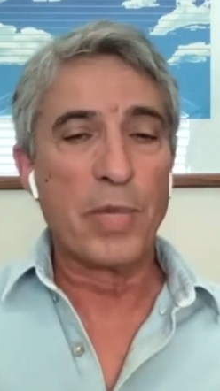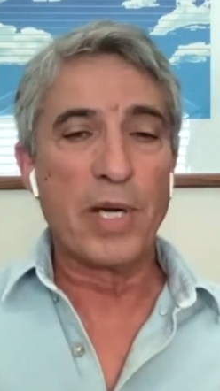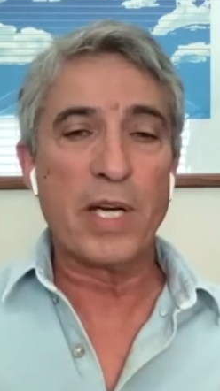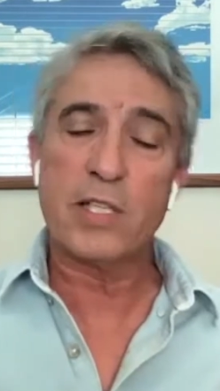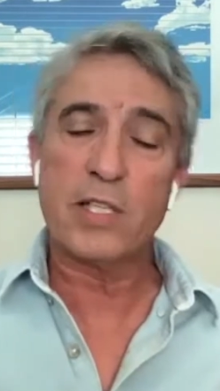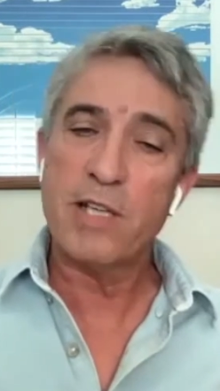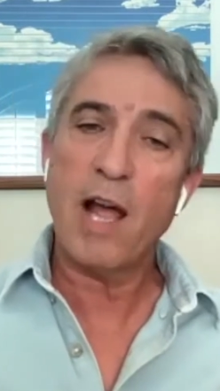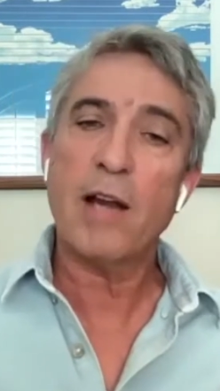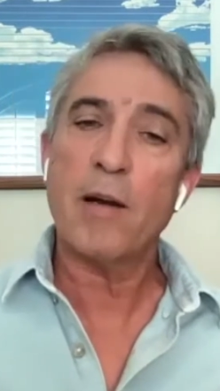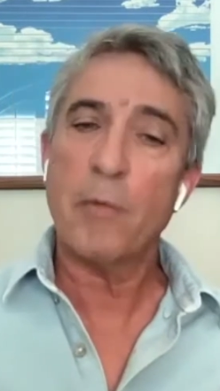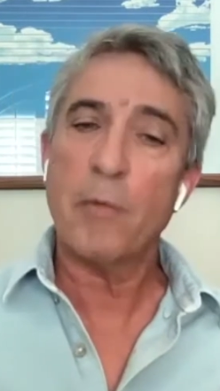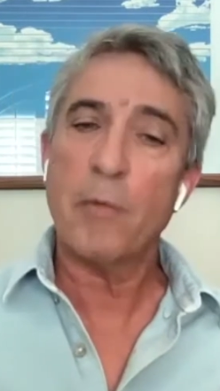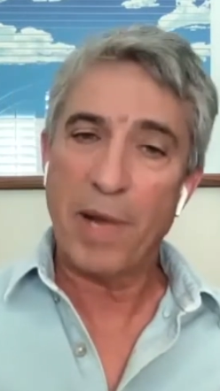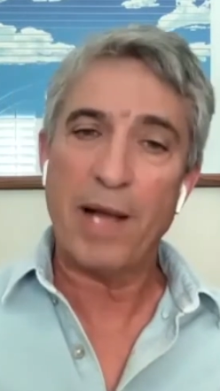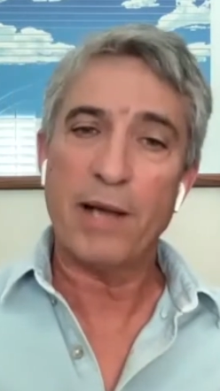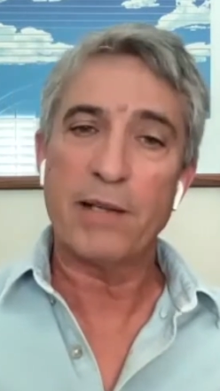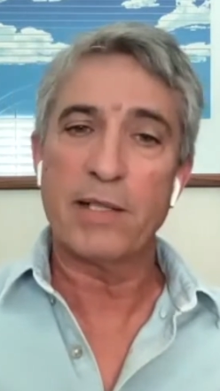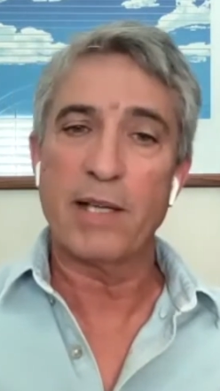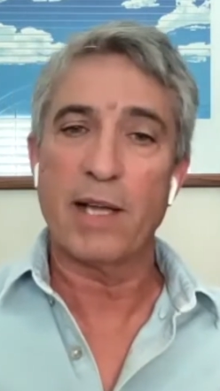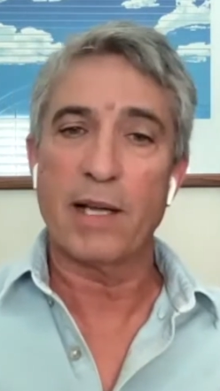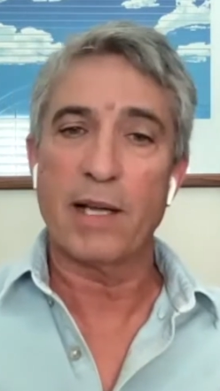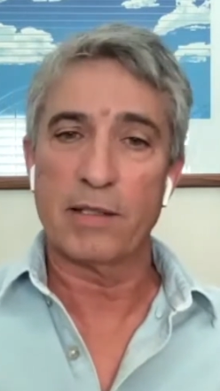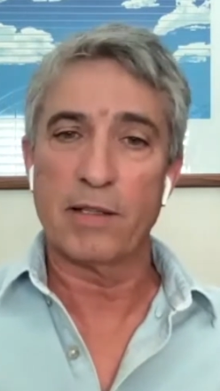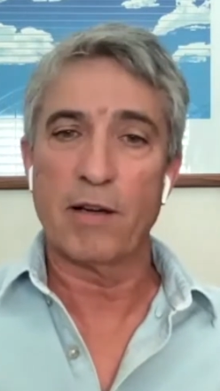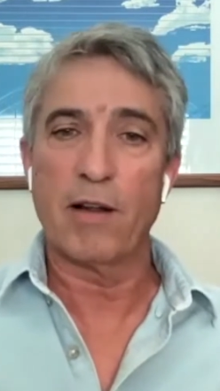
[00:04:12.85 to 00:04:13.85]
but it's not
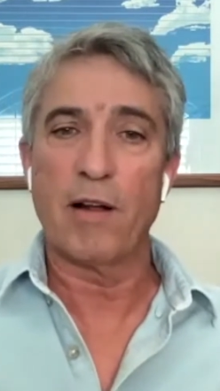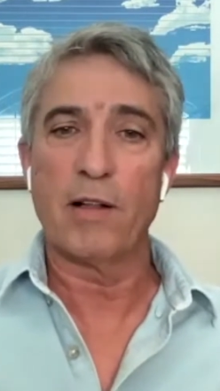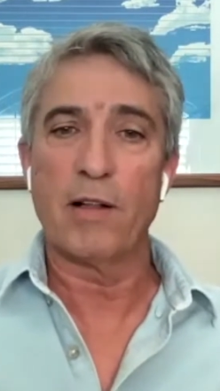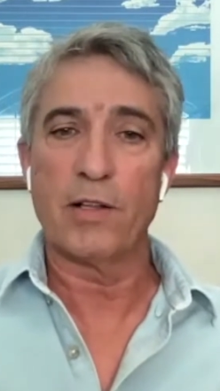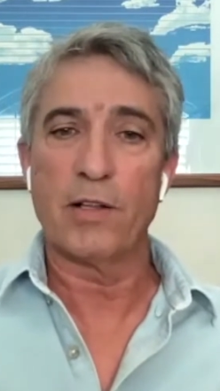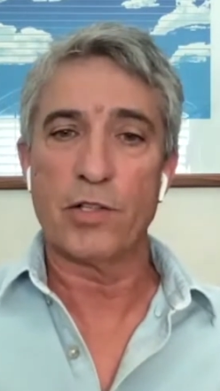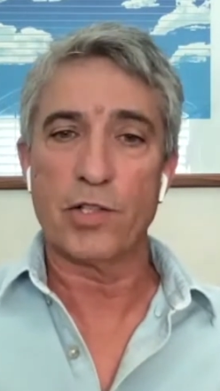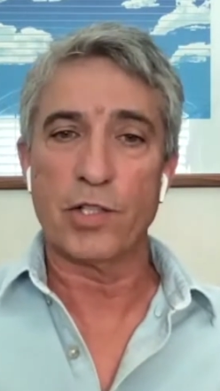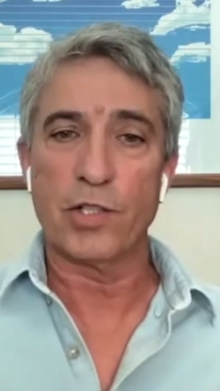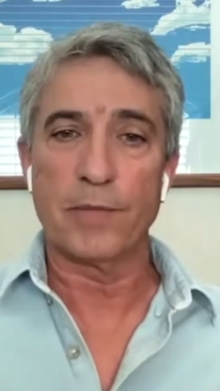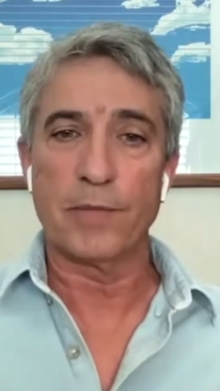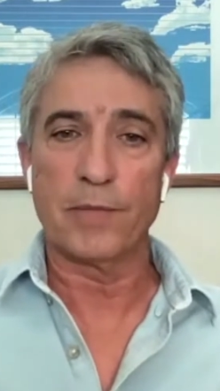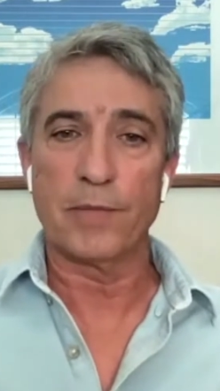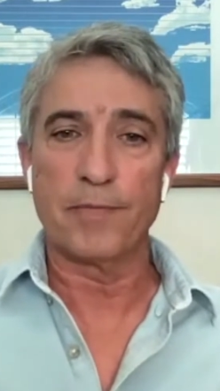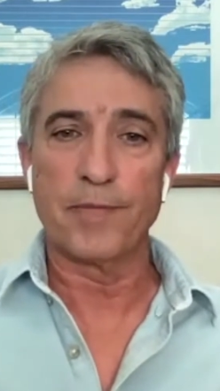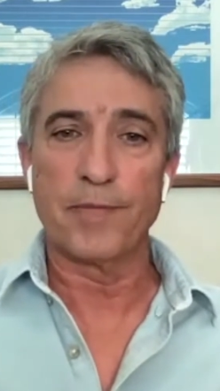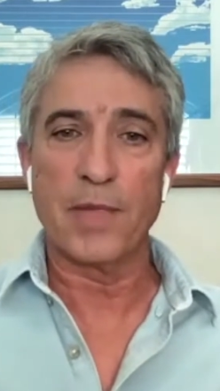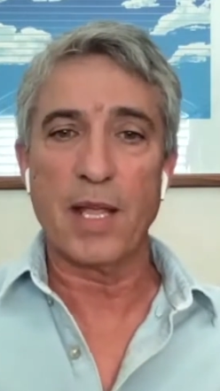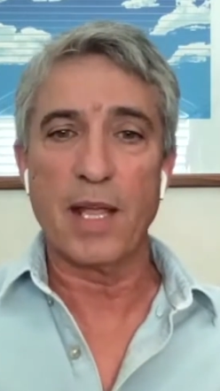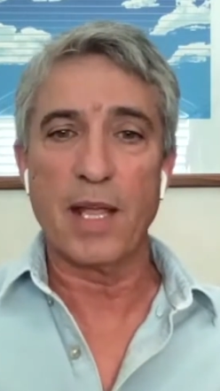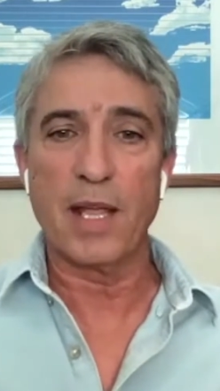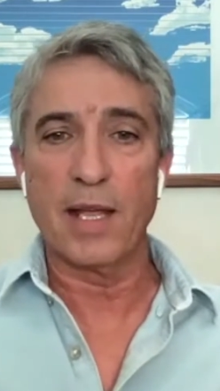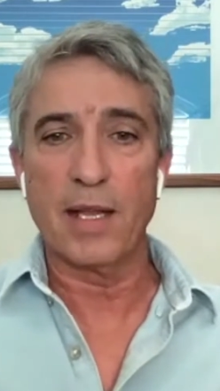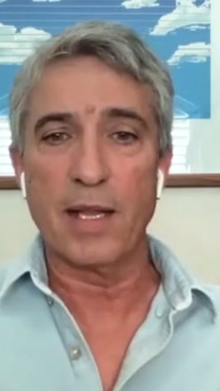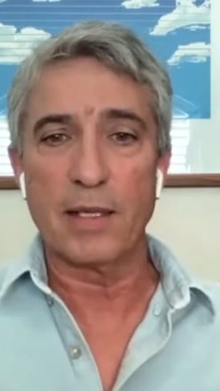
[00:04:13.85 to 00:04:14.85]
about technology.
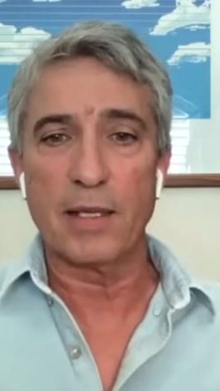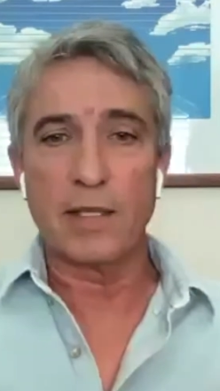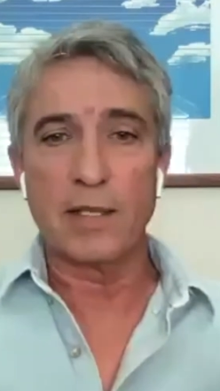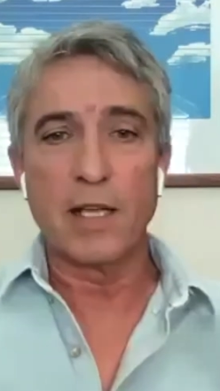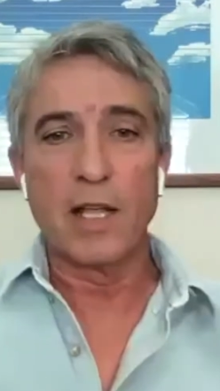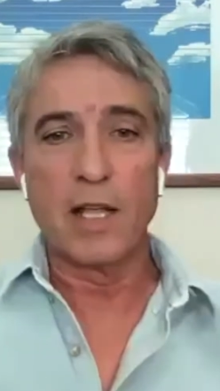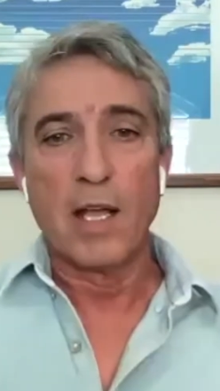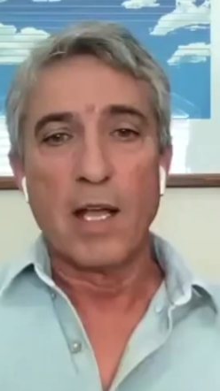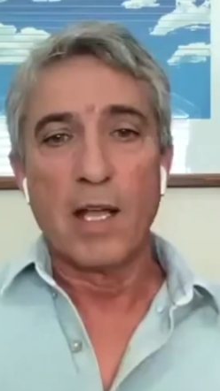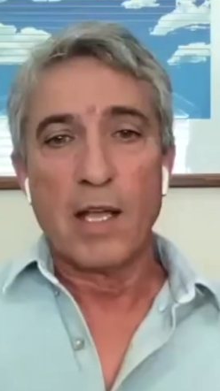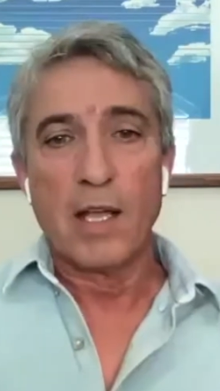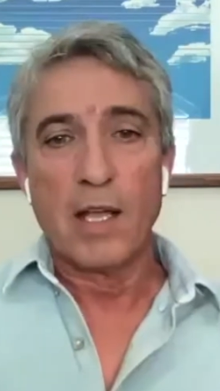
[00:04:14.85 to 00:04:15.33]
And